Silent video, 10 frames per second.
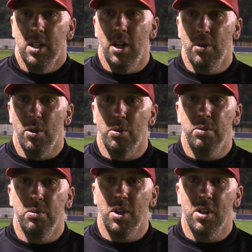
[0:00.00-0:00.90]
now we've got
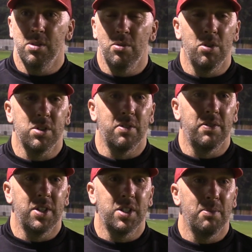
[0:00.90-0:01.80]
to look at some crossing and
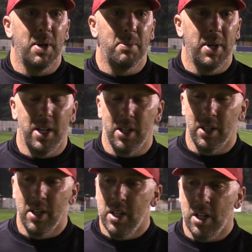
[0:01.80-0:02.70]
finishing maybe
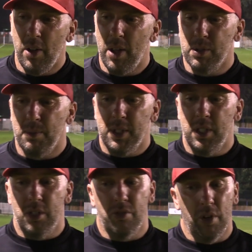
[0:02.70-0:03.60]
and you know, that was a
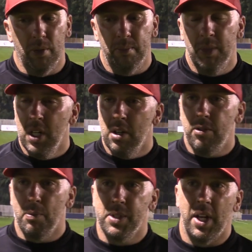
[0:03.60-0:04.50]
message from
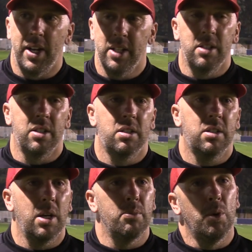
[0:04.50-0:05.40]
from Saturday to
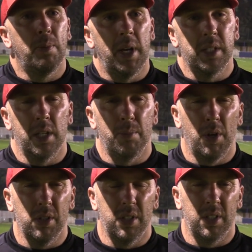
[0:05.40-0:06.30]
get more players in the
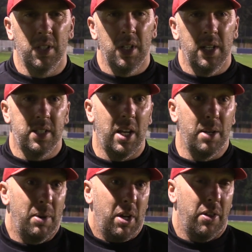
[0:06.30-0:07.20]
box and attack
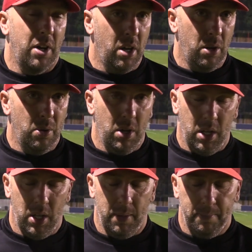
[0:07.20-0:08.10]
the middle of the goal
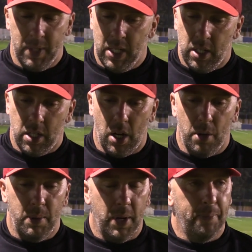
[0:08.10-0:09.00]
um, you
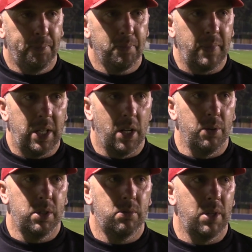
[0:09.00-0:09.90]
know but you know
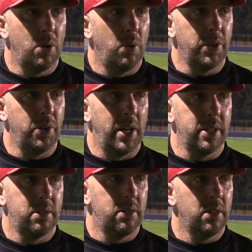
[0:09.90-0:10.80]
we didn't quite do
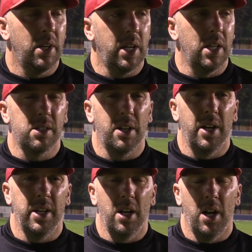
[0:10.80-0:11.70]
that again
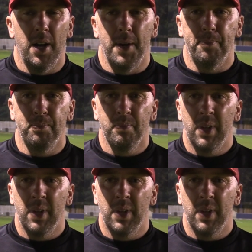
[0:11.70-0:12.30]
today um,